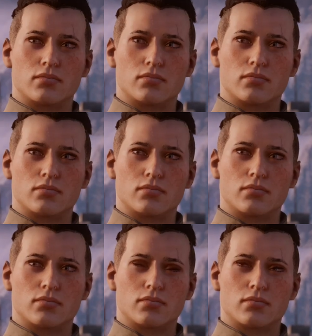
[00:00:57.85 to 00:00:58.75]

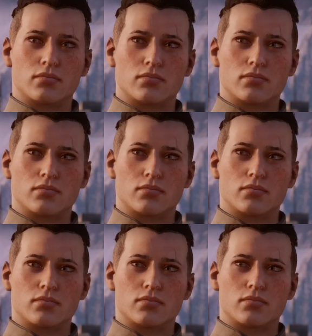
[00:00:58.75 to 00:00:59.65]

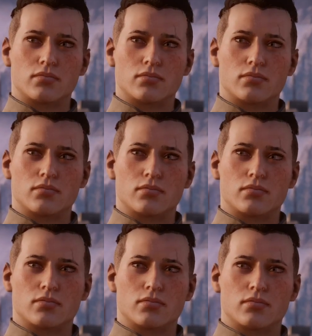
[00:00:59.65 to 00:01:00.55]

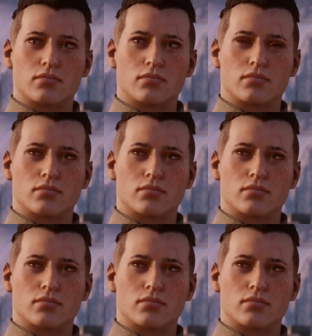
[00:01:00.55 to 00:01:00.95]
[no speech]